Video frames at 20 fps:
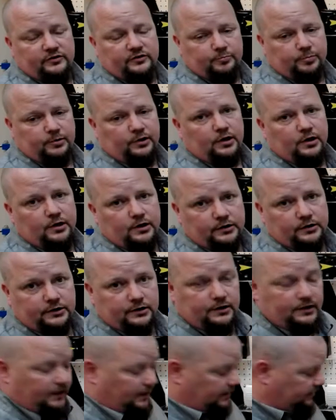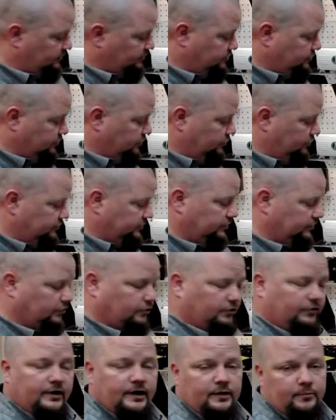is plugged and that you're using the
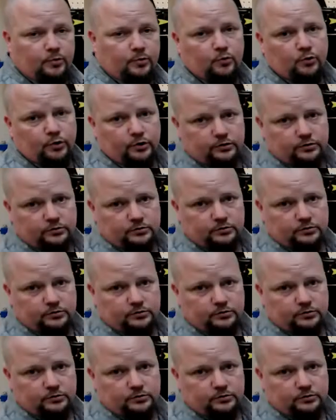correct port.